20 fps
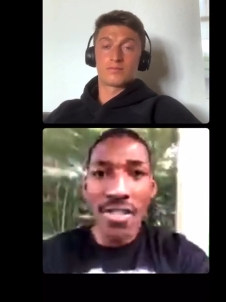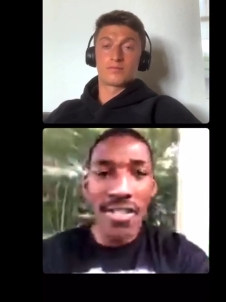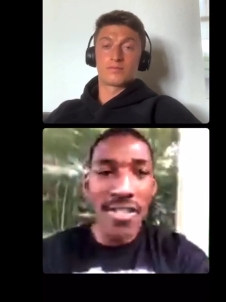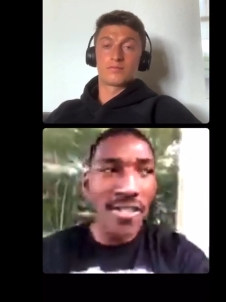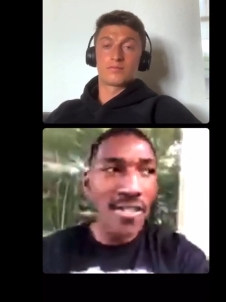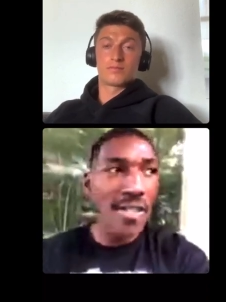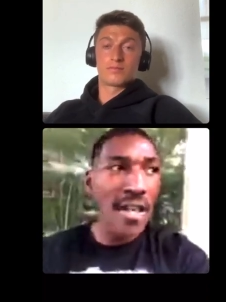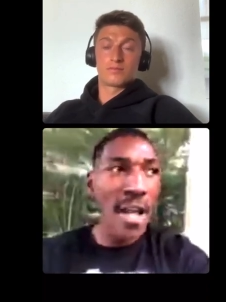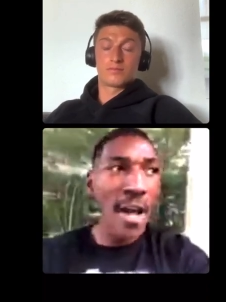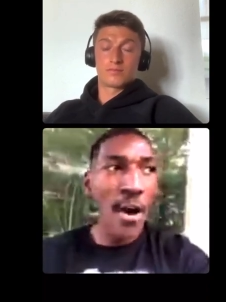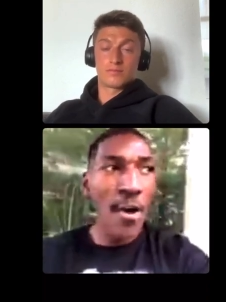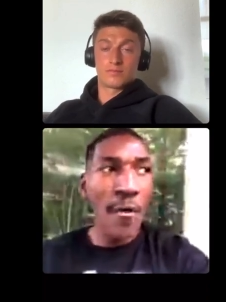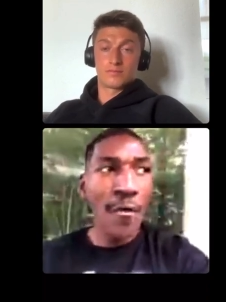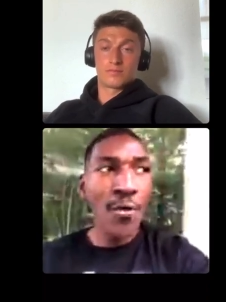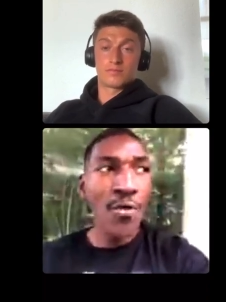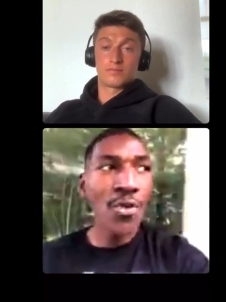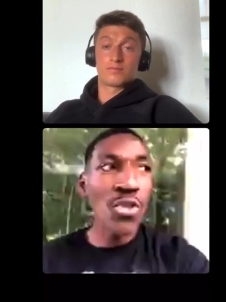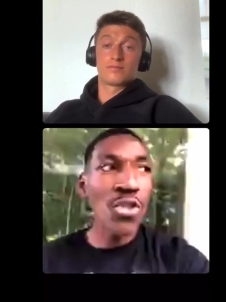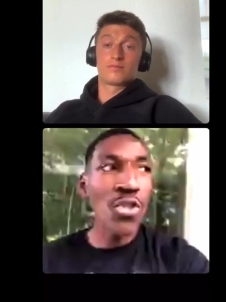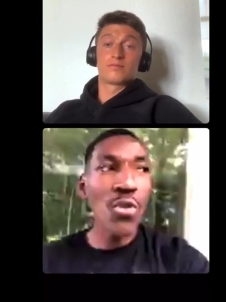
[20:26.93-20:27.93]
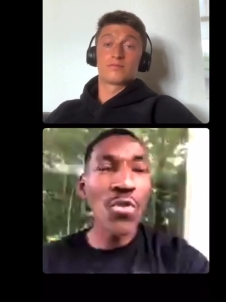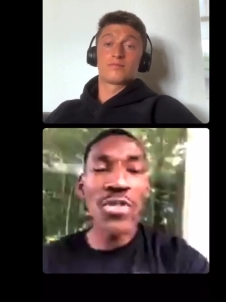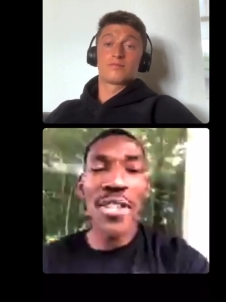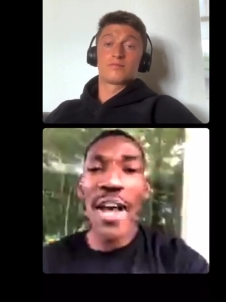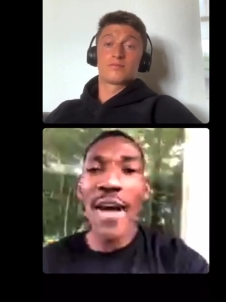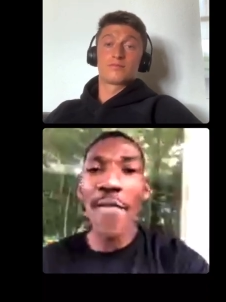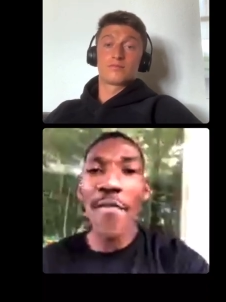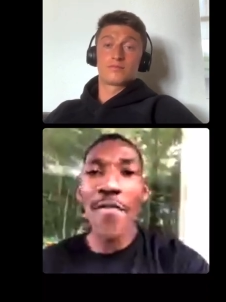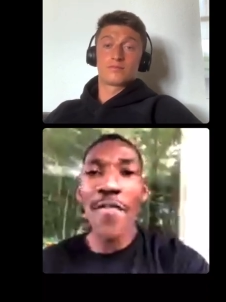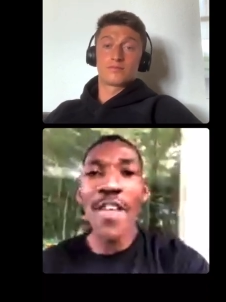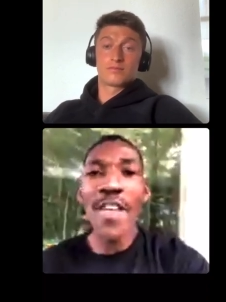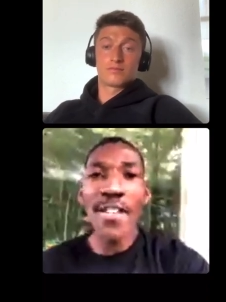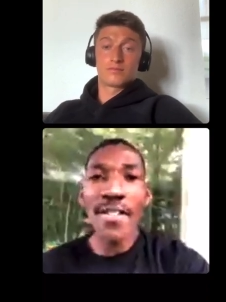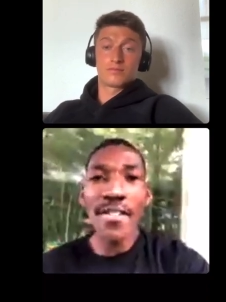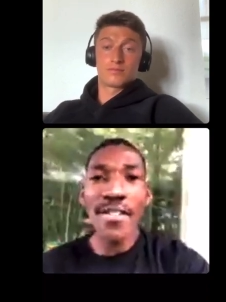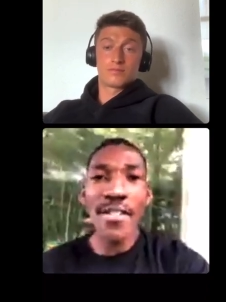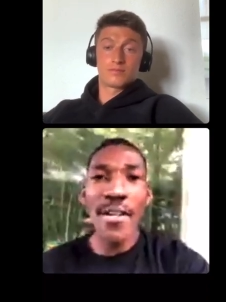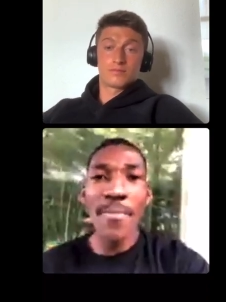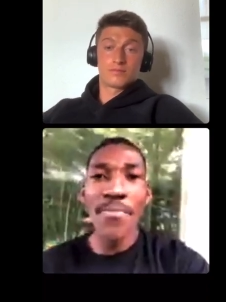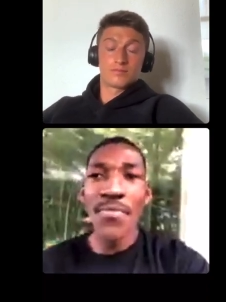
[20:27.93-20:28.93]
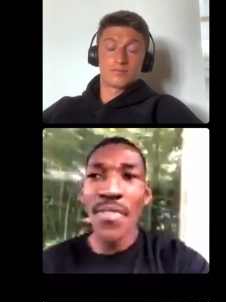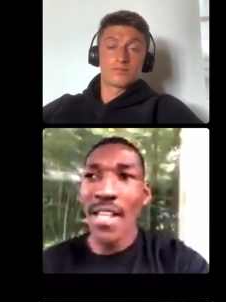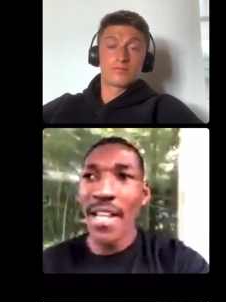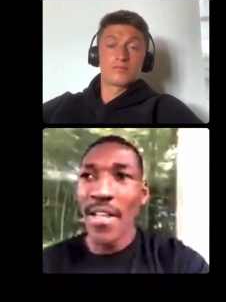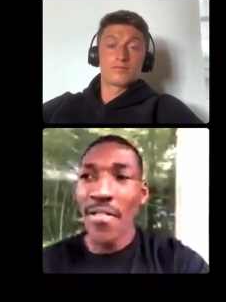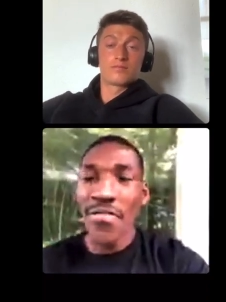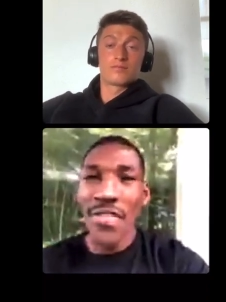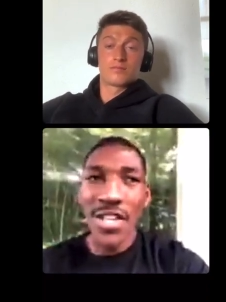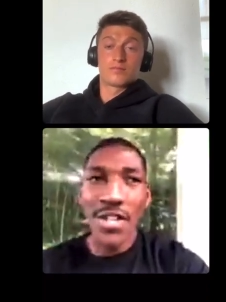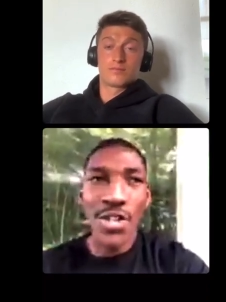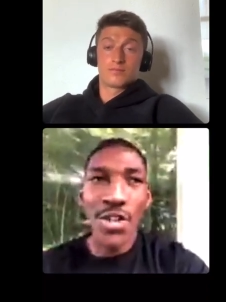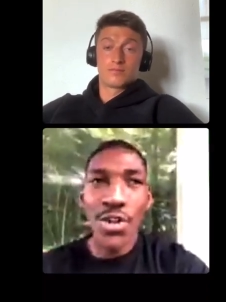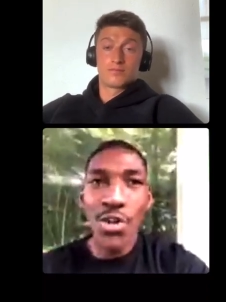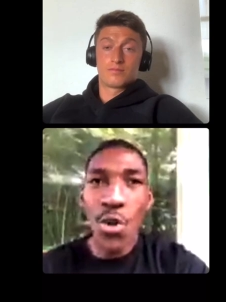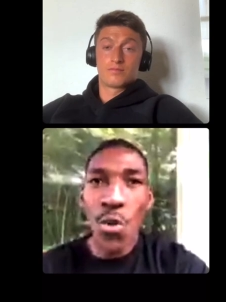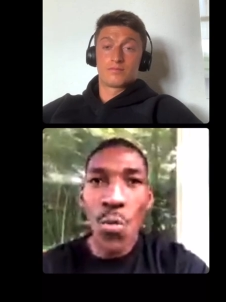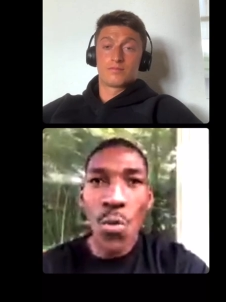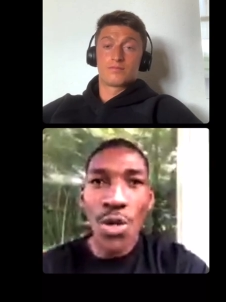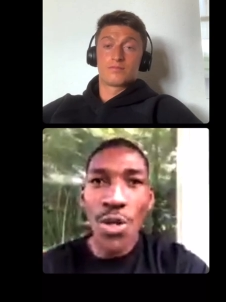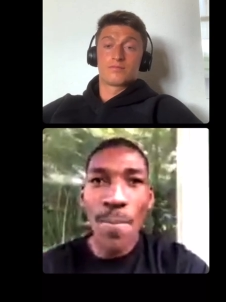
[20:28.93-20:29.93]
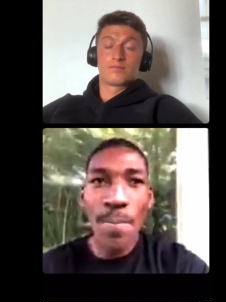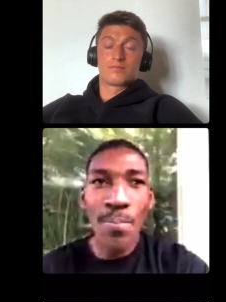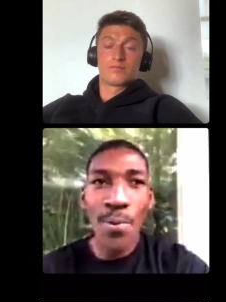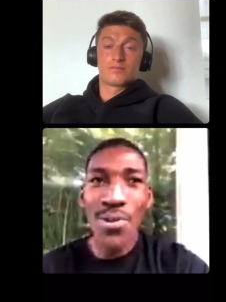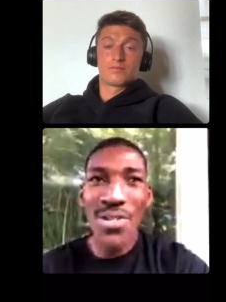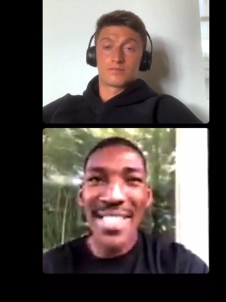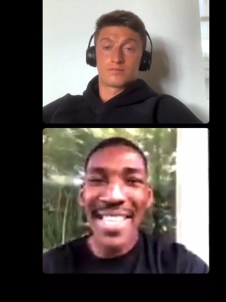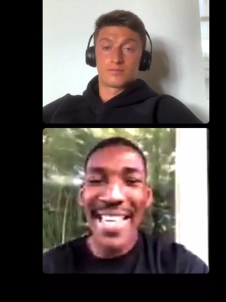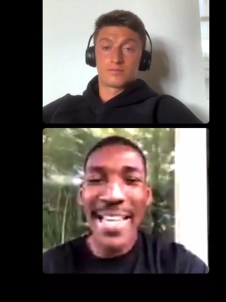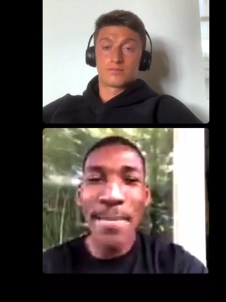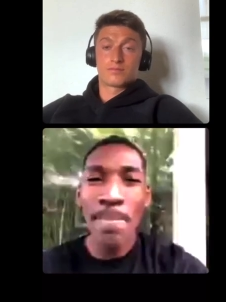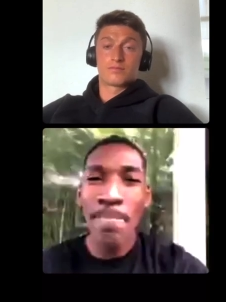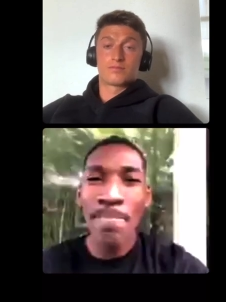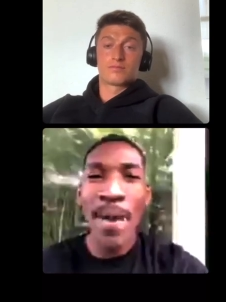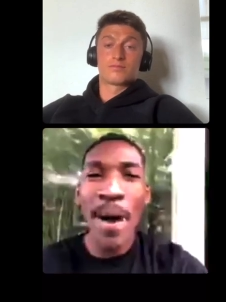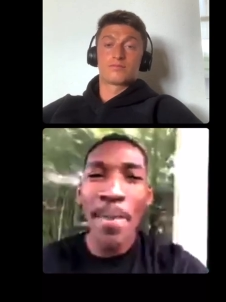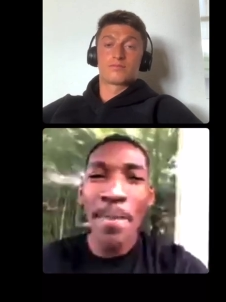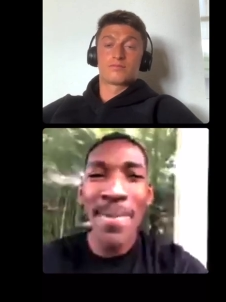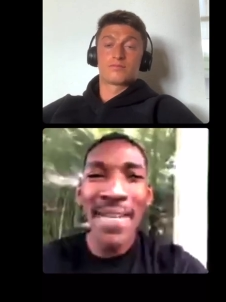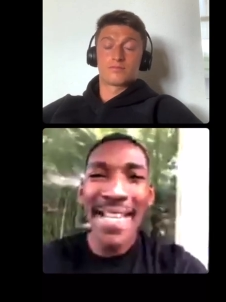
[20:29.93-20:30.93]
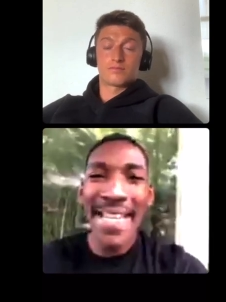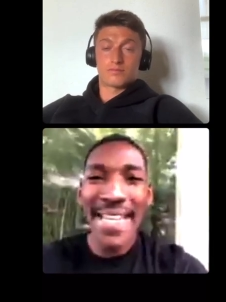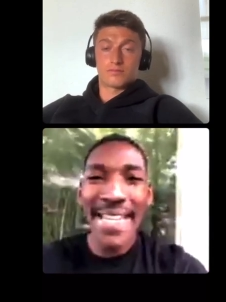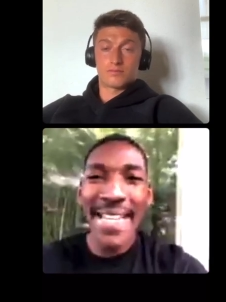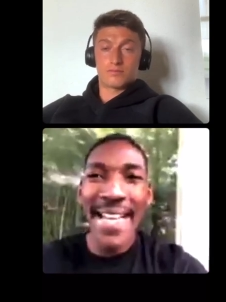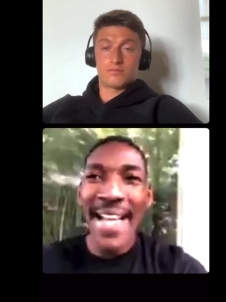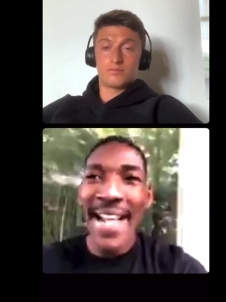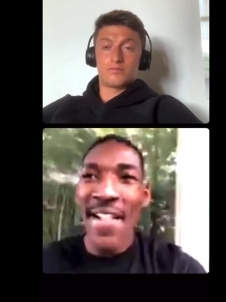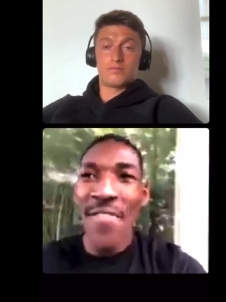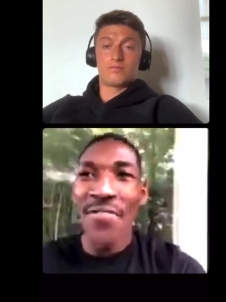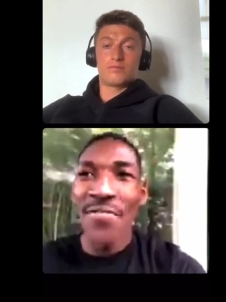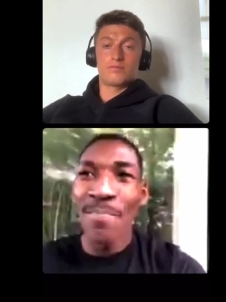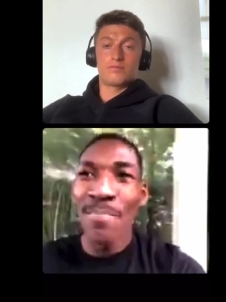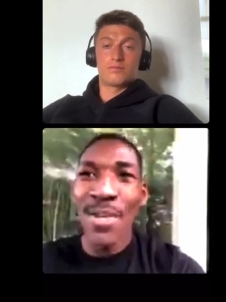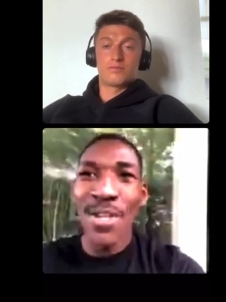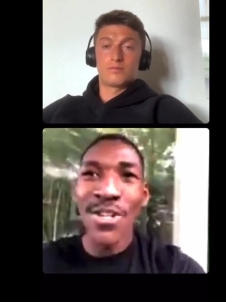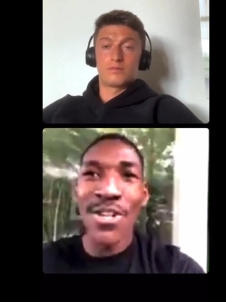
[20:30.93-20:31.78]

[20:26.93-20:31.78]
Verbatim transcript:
Speaker 1: Of course, those are things that you don't want to put in public because yeah.